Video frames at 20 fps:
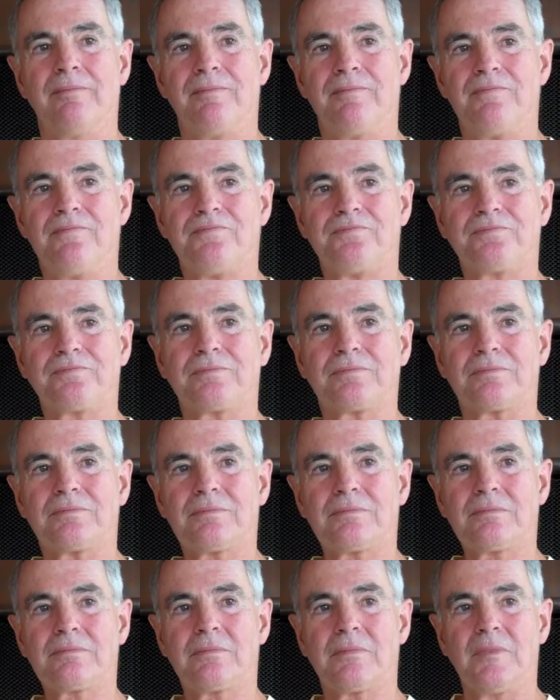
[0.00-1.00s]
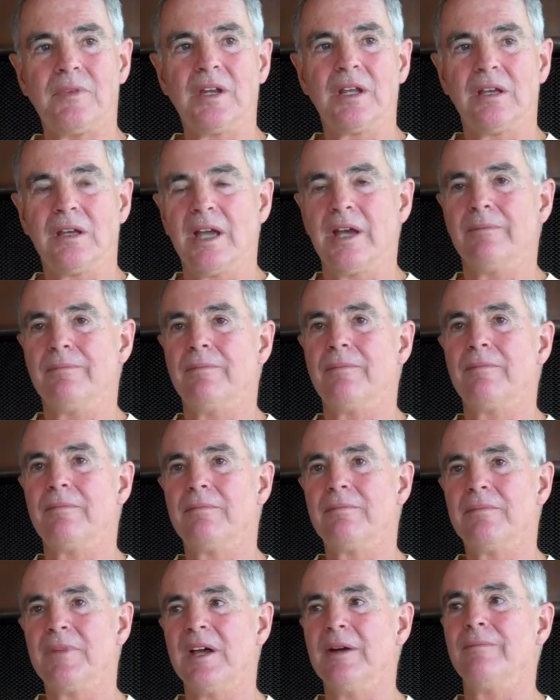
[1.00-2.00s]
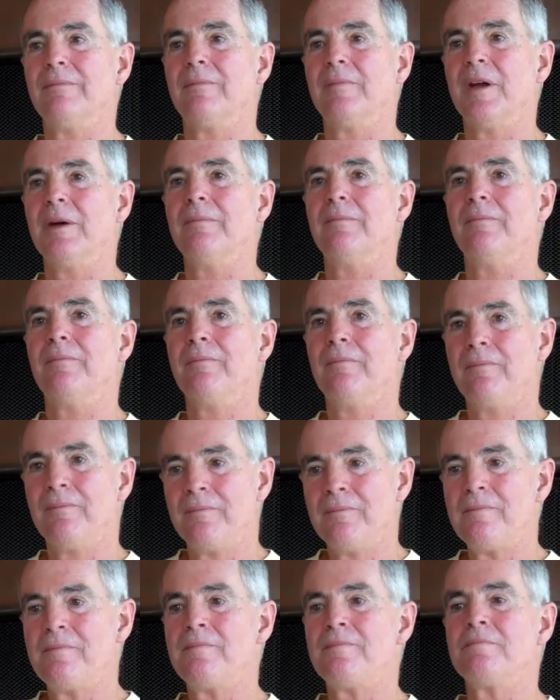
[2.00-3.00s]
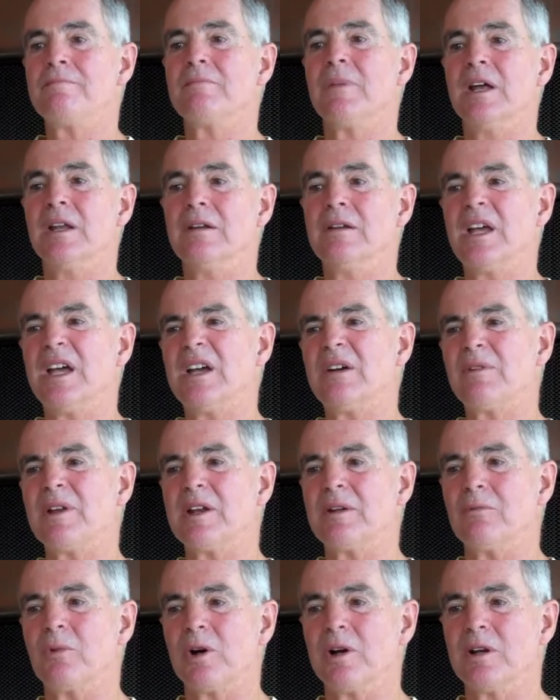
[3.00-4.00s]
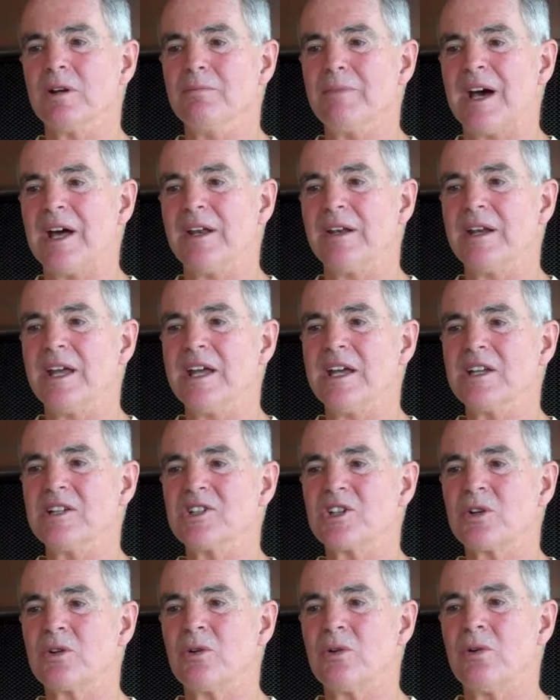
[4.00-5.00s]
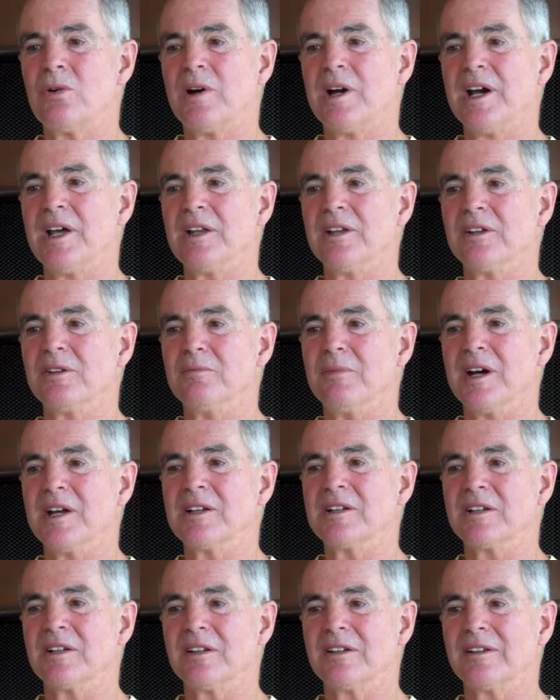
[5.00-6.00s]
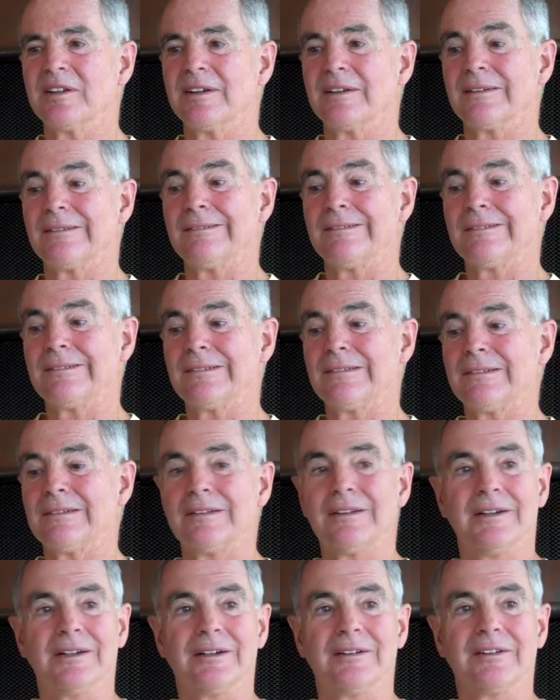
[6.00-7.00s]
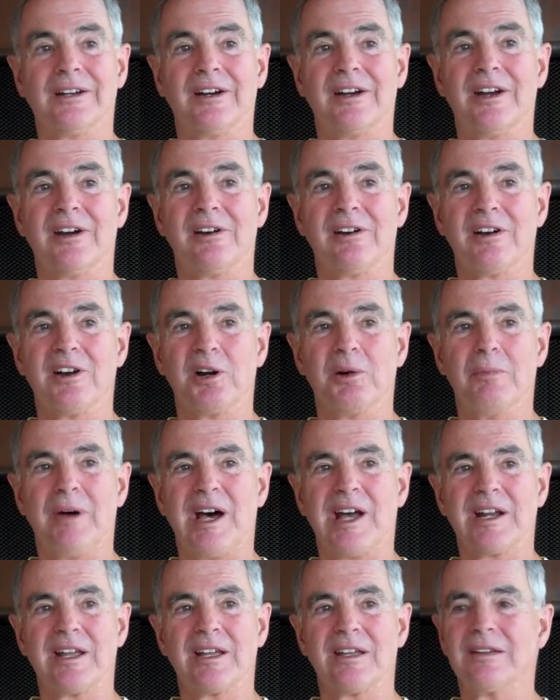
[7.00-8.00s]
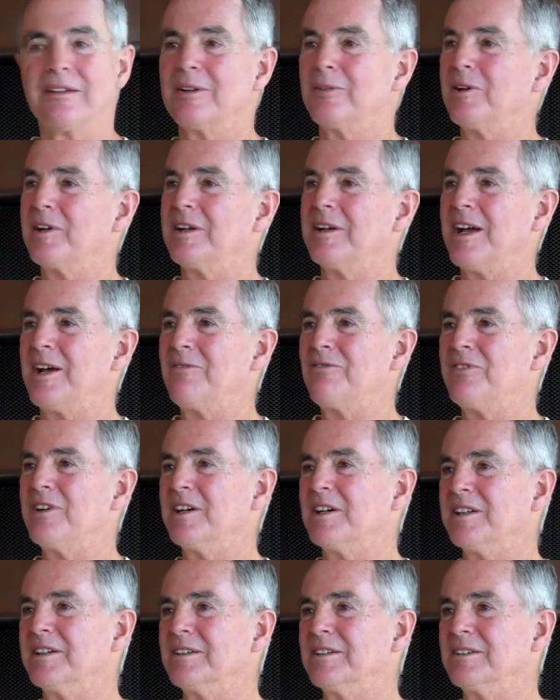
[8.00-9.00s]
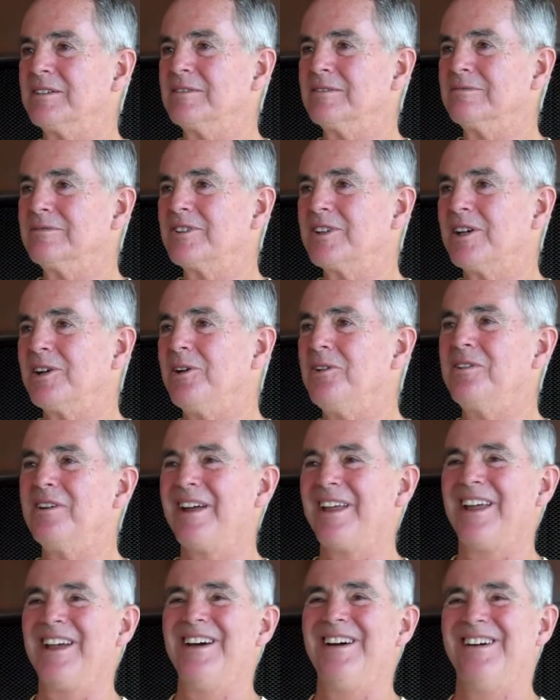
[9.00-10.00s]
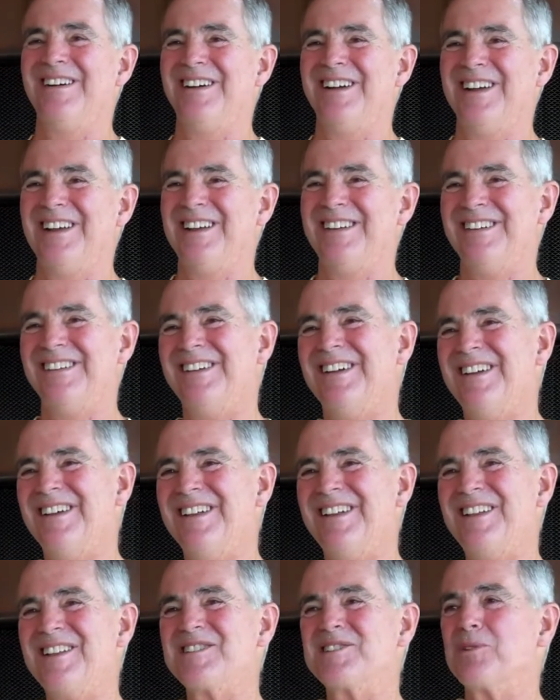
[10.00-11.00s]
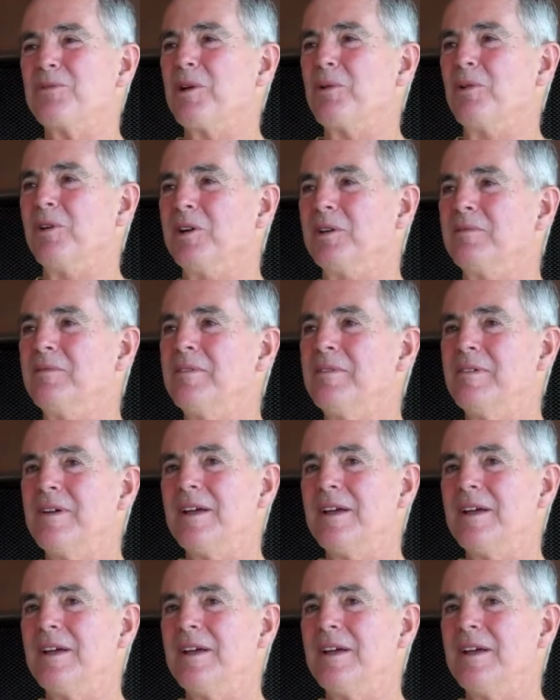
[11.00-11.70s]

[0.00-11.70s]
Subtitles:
that's still 4 or 5 years younger than you are. Yeah. But, we didn't worry about age quite as much. It's like, well, you know, you're here, you're a body, you want to have fun, and so, yeah, so we would.